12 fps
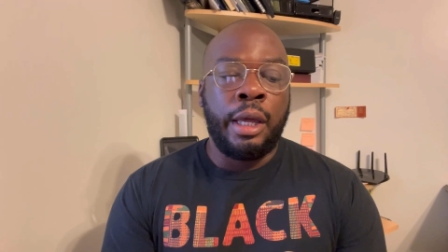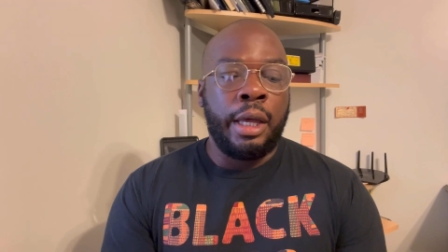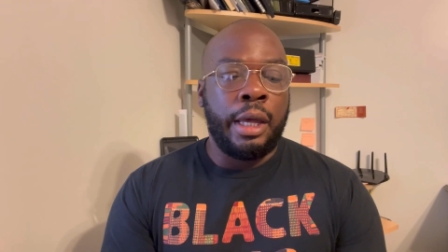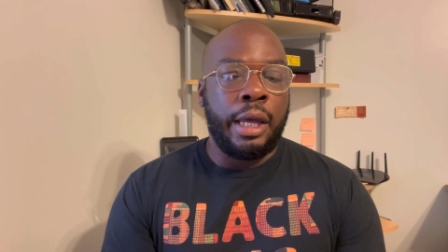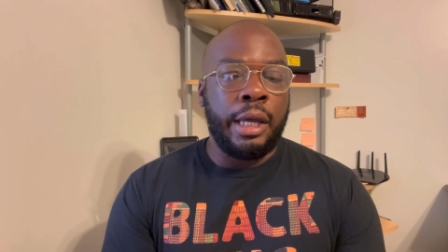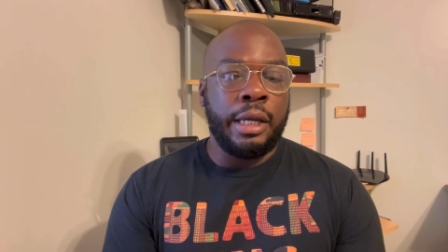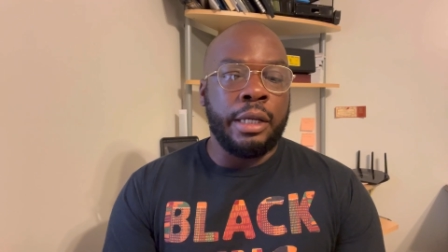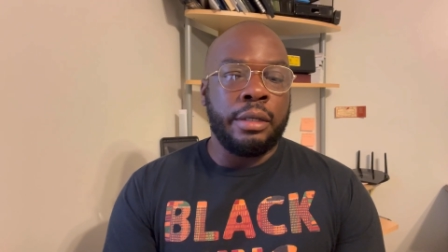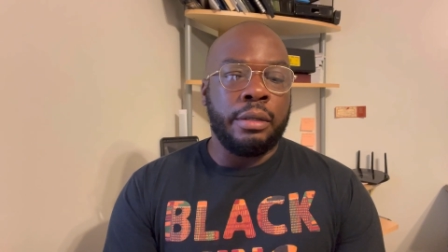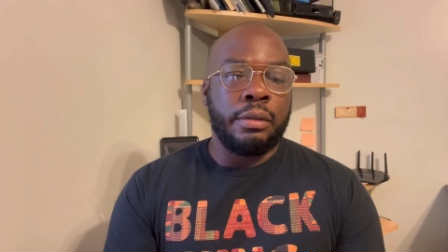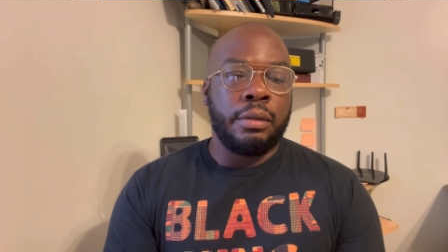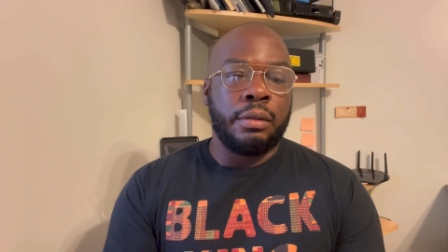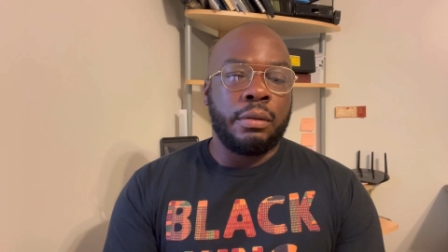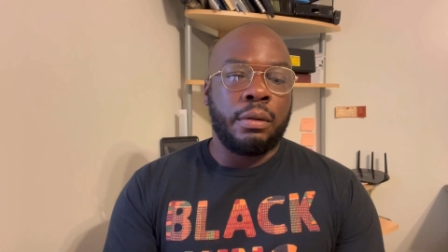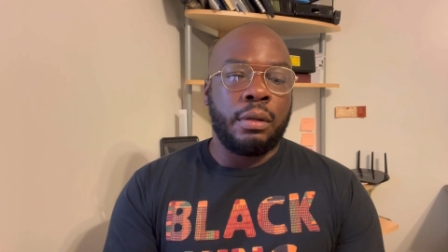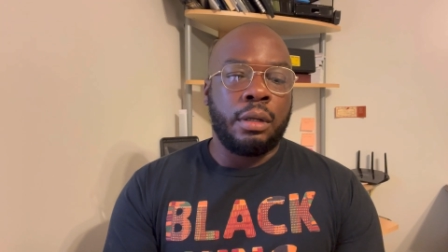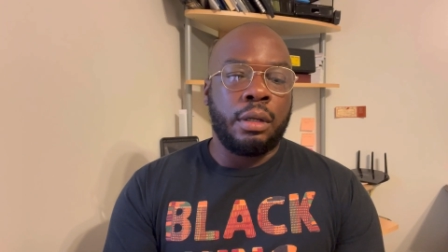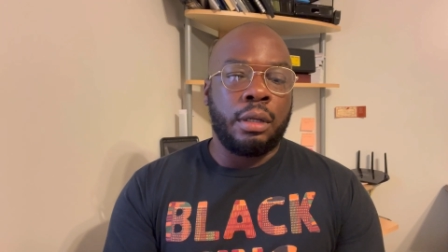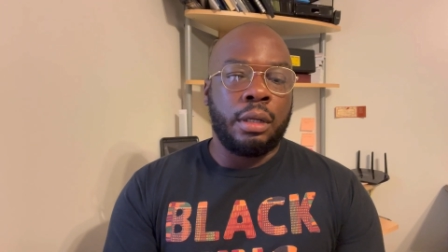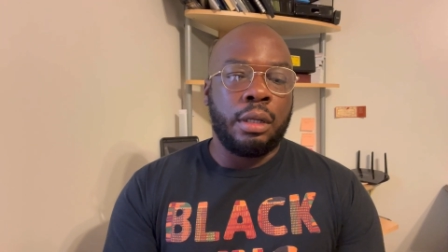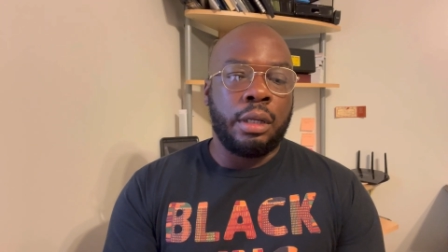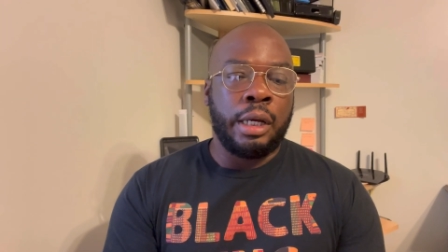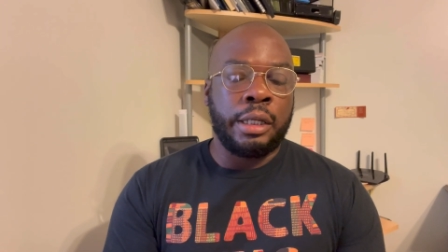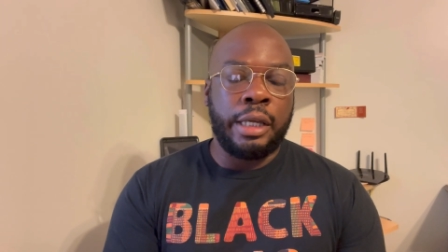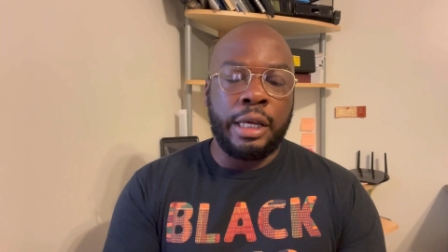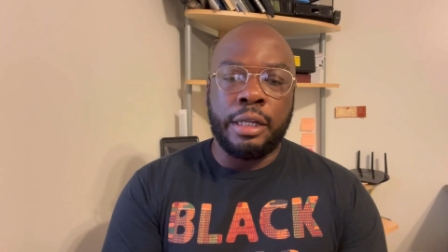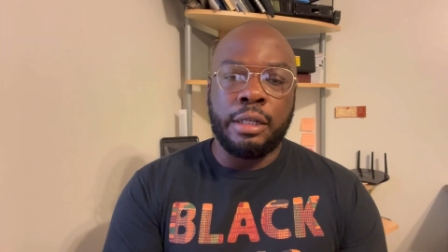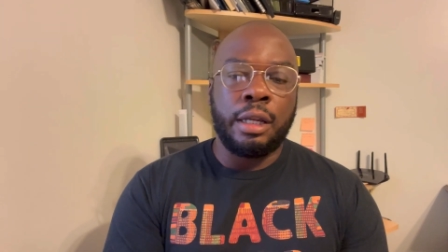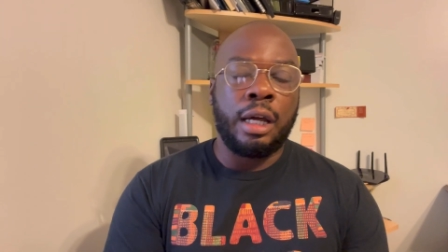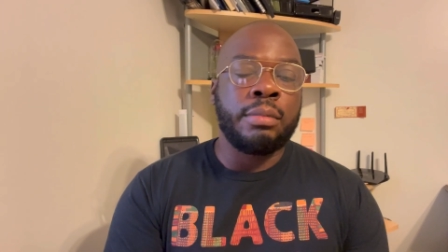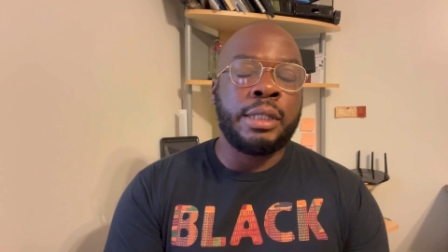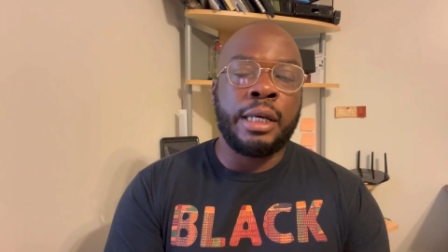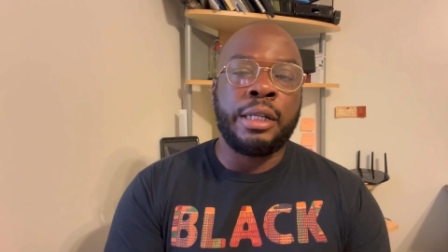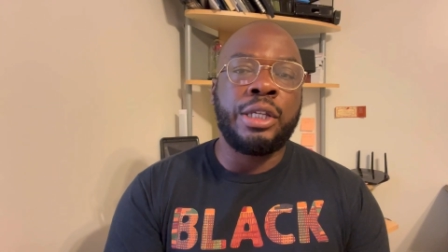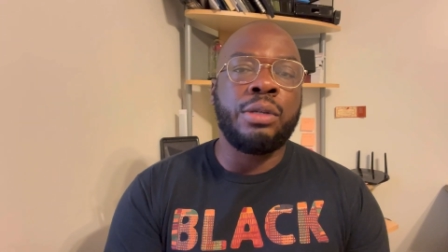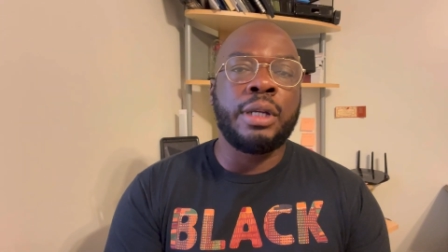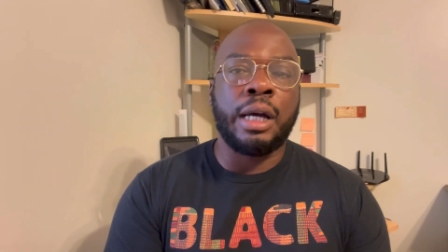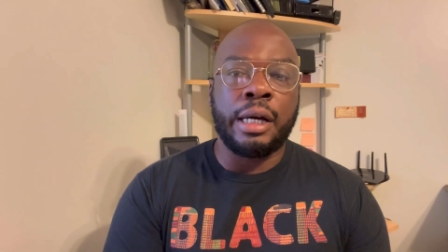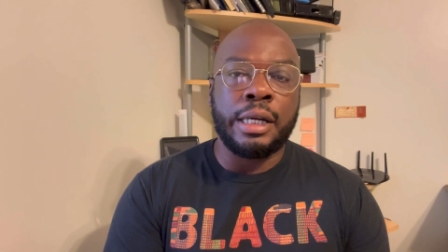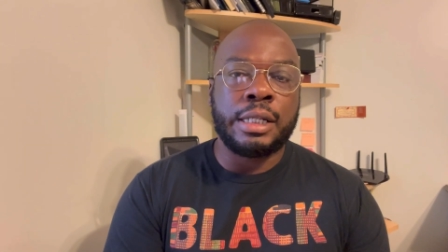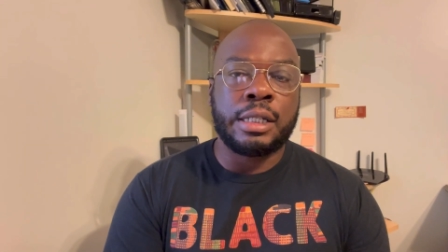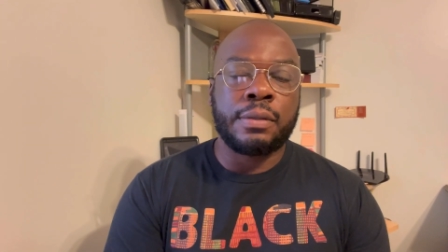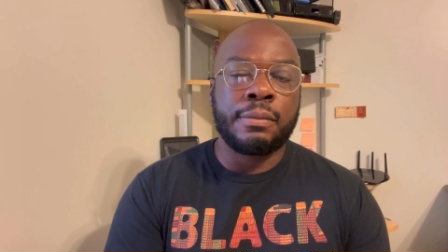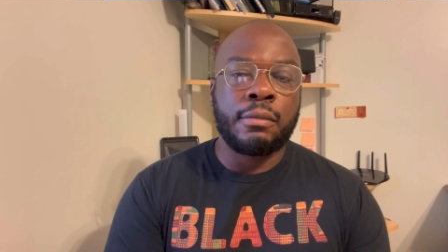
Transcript: And again, I'm telling you guys